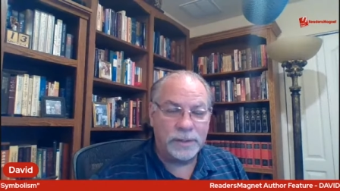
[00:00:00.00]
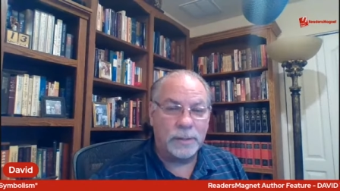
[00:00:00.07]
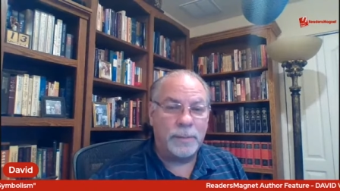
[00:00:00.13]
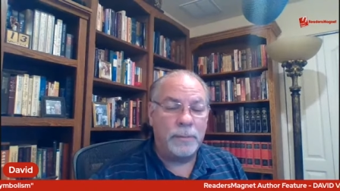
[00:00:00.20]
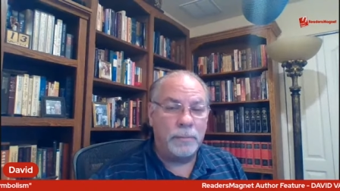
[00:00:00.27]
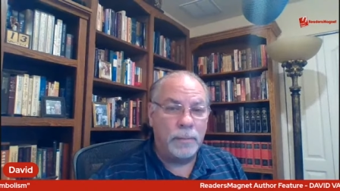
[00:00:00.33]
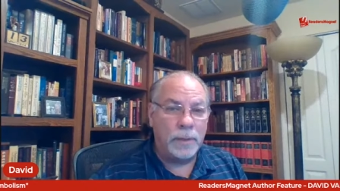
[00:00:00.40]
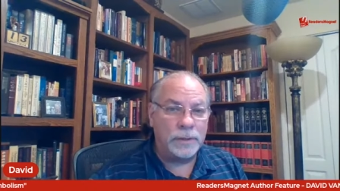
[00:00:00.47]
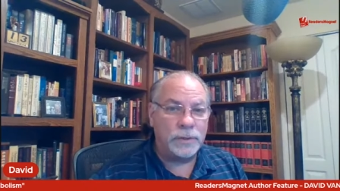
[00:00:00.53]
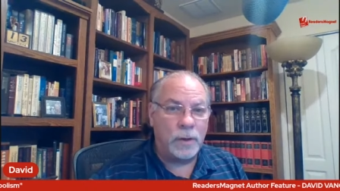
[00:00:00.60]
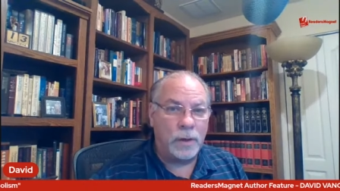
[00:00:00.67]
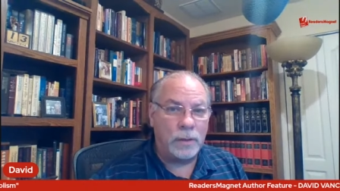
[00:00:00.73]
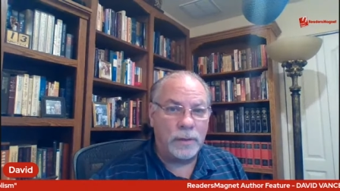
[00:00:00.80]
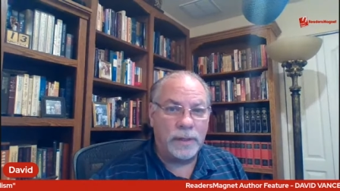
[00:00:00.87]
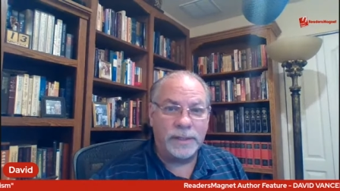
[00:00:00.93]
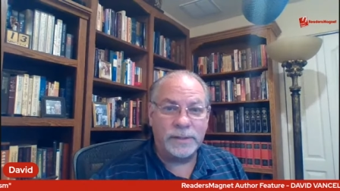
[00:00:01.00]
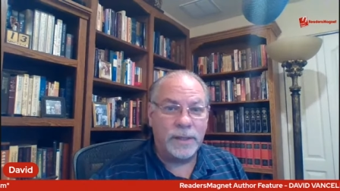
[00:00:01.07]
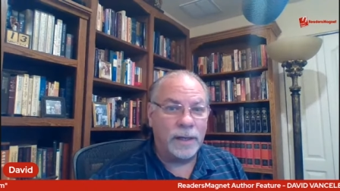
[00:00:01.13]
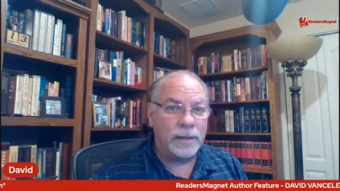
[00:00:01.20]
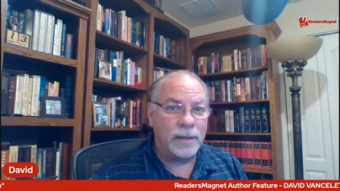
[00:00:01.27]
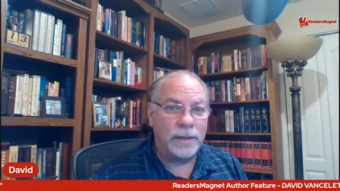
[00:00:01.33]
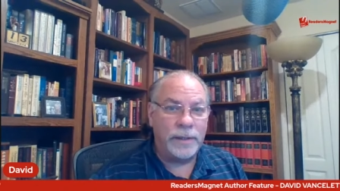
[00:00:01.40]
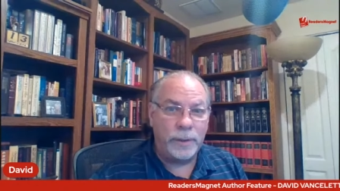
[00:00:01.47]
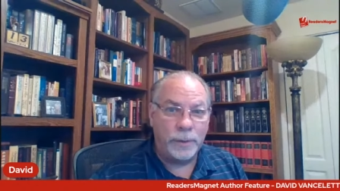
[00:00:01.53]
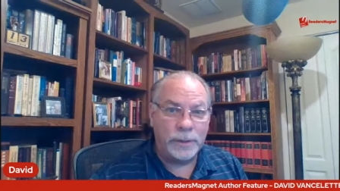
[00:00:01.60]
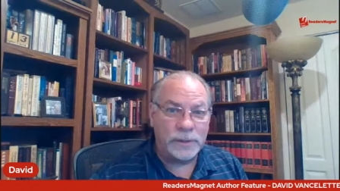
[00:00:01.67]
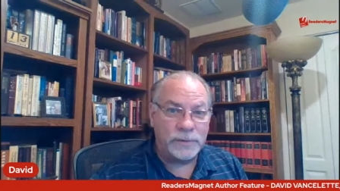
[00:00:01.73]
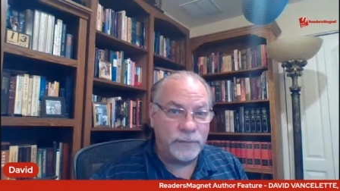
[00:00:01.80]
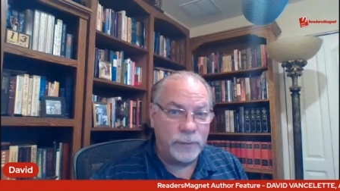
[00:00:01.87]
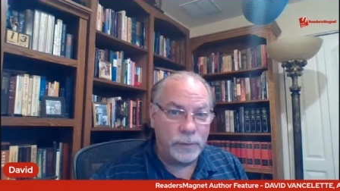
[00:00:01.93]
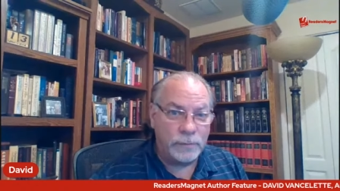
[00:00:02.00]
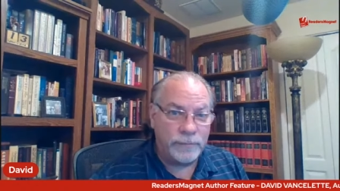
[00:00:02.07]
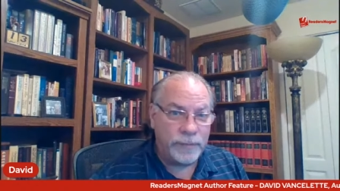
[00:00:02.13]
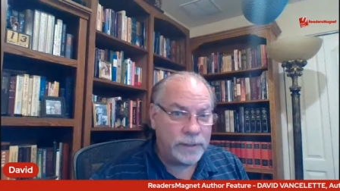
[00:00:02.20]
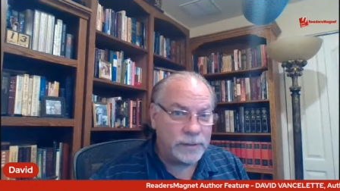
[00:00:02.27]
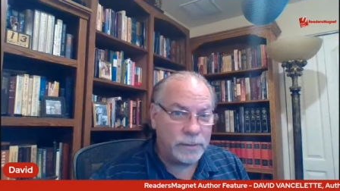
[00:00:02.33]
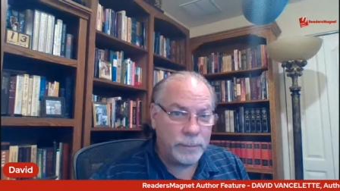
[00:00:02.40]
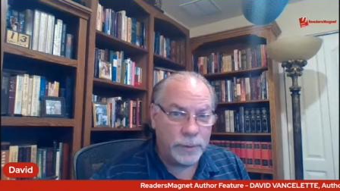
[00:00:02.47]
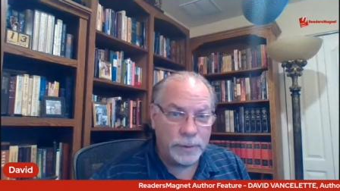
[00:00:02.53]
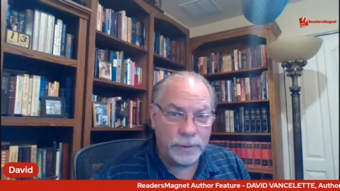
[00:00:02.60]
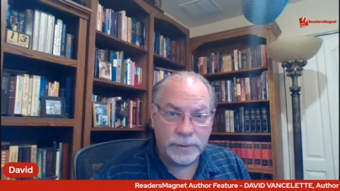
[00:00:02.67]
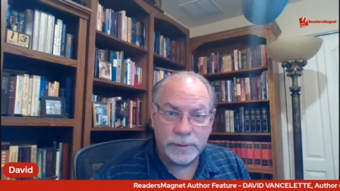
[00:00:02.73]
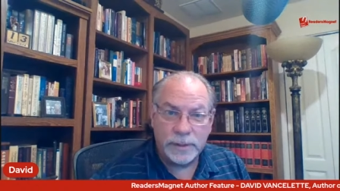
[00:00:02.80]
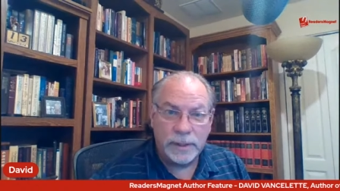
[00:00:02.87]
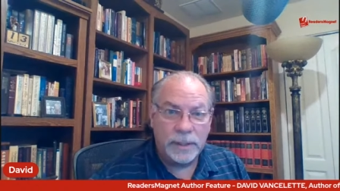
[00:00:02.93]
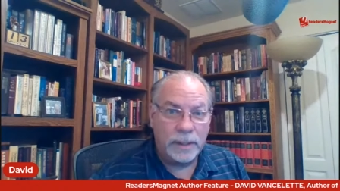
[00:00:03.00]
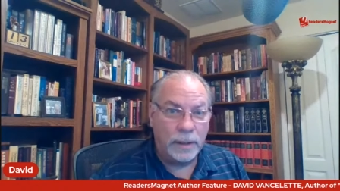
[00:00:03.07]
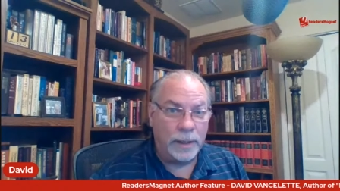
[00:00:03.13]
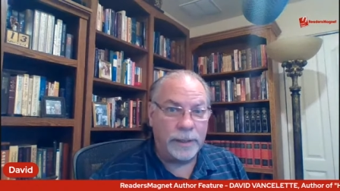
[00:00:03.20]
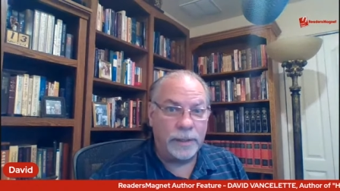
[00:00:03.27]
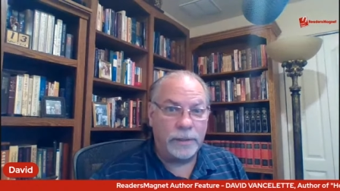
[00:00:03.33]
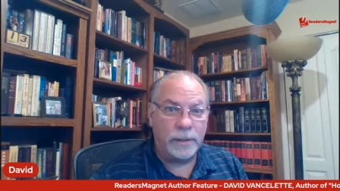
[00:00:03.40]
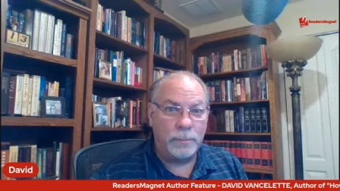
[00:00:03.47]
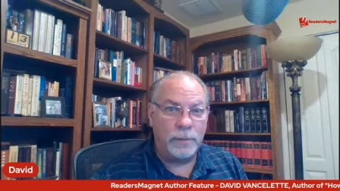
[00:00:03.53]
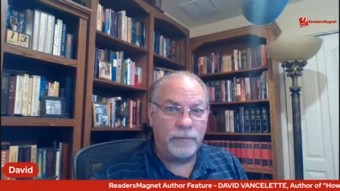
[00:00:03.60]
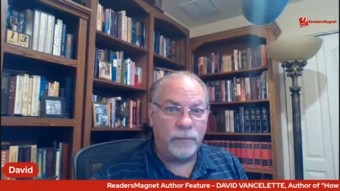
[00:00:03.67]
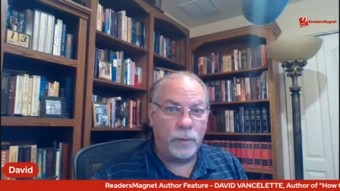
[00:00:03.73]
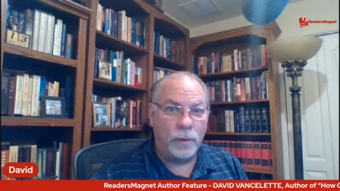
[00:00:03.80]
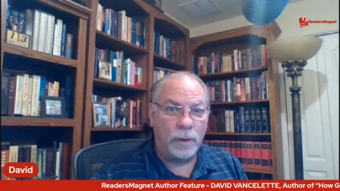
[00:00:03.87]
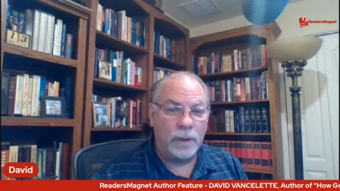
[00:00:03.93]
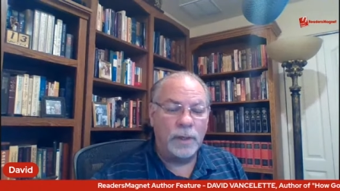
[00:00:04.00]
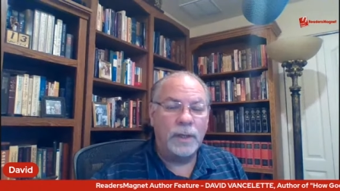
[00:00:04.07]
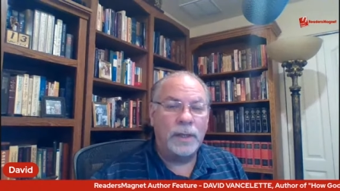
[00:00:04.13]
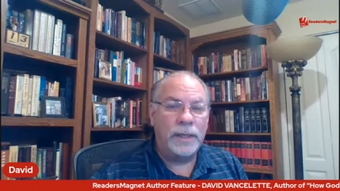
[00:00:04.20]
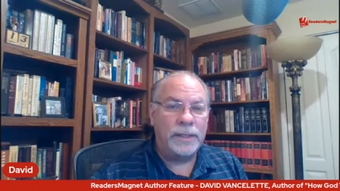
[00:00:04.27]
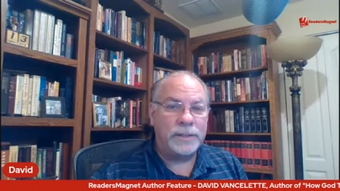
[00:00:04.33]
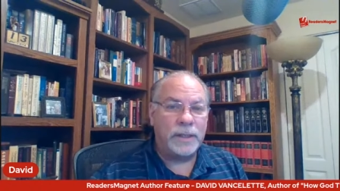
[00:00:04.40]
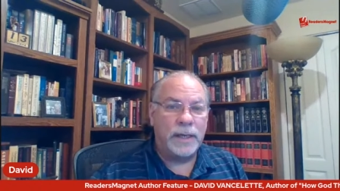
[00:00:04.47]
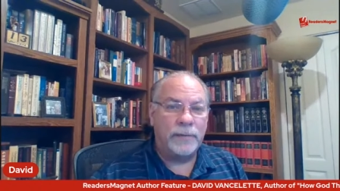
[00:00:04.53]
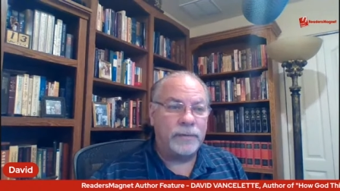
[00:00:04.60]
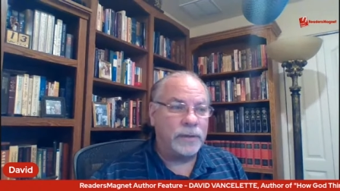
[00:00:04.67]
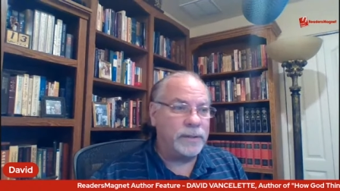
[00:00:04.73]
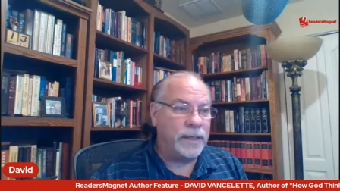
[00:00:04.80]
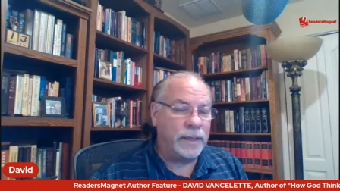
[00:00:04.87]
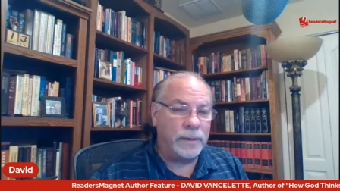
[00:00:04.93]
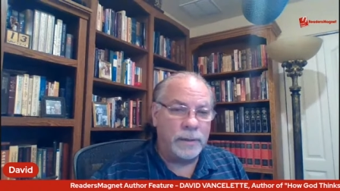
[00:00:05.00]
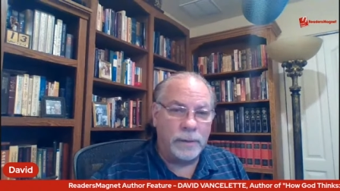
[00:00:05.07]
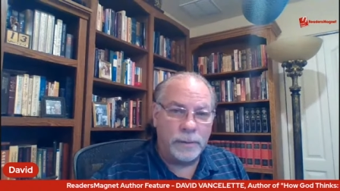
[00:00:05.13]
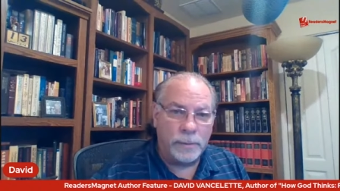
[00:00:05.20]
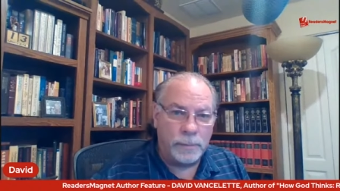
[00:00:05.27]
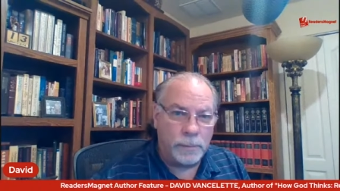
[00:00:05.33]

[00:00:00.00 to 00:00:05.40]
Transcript: It's going to be much harder. It's not going to yield its fruit, vegetables like it did before. He's going to have to take